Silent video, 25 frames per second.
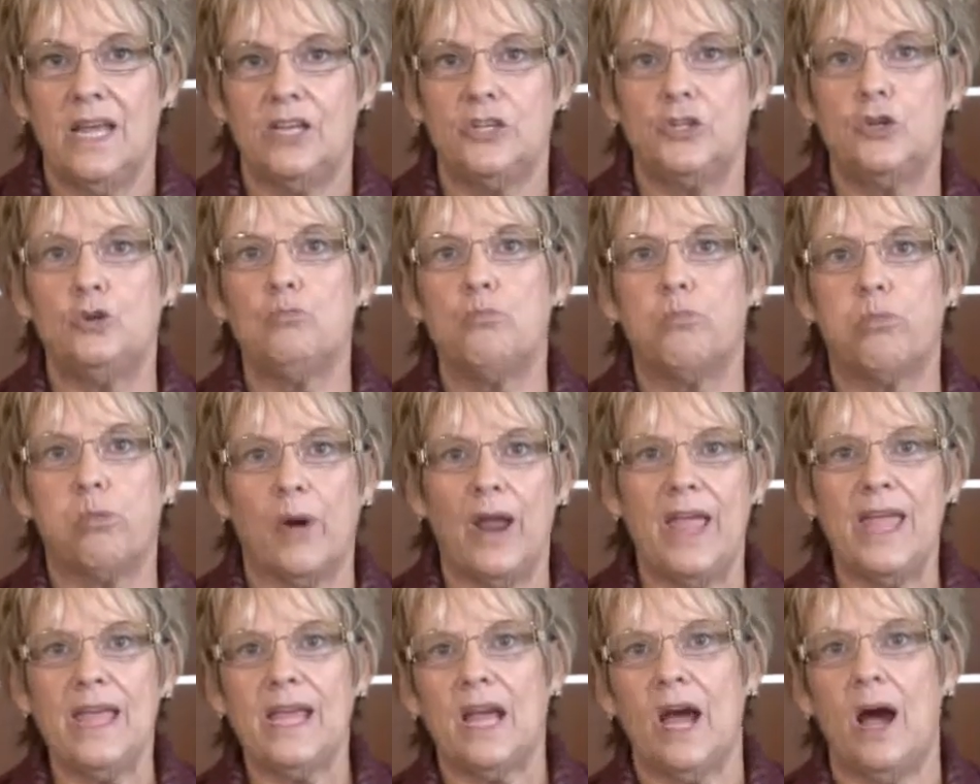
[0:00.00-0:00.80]
to
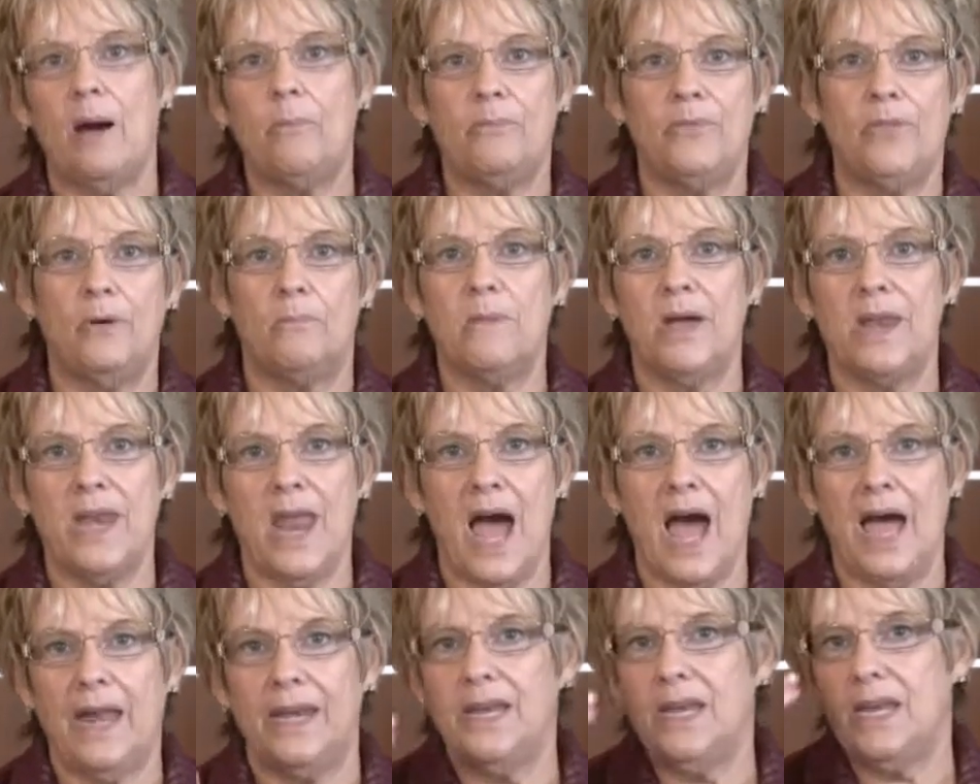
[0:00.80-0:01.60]
break up the
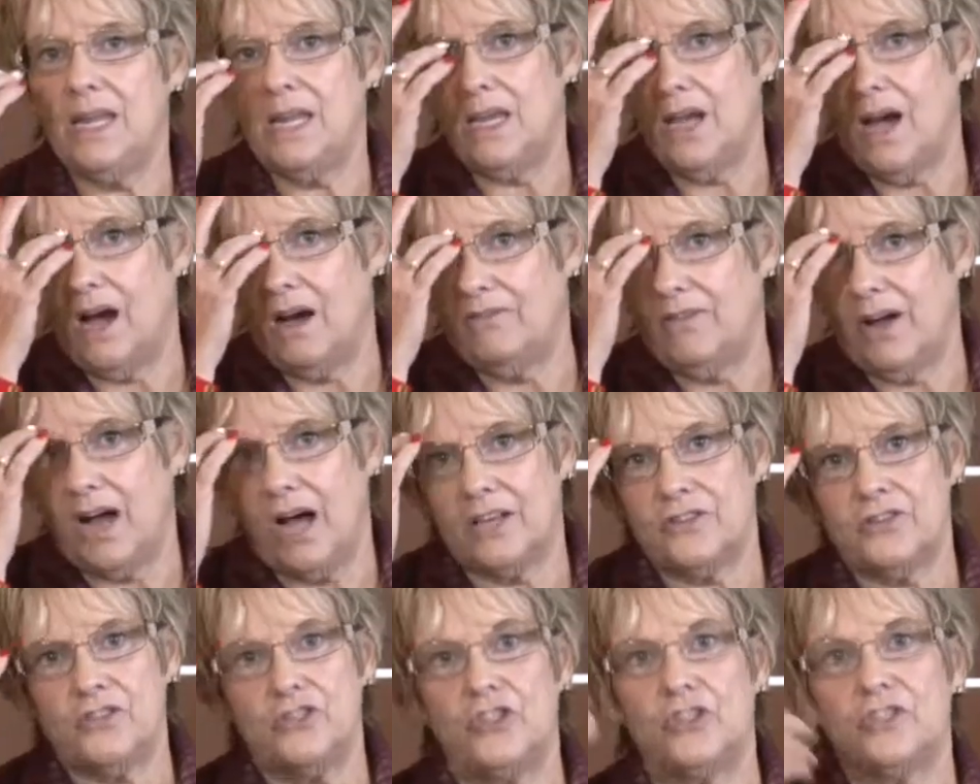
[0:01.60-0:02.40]
monotony of
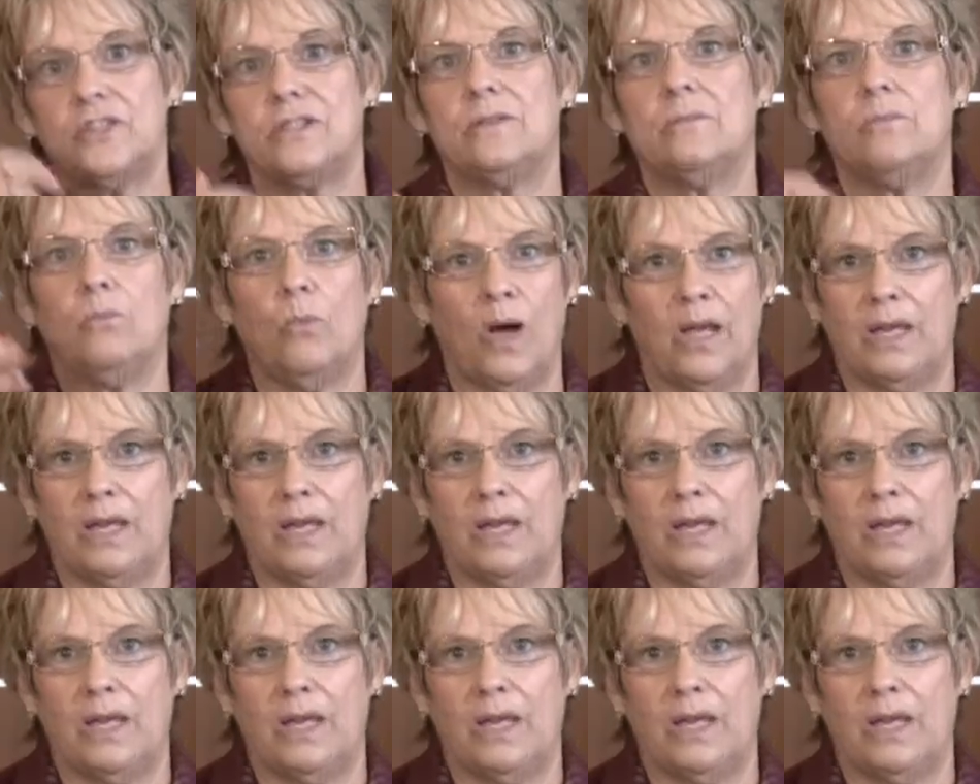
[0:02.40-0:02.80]
us just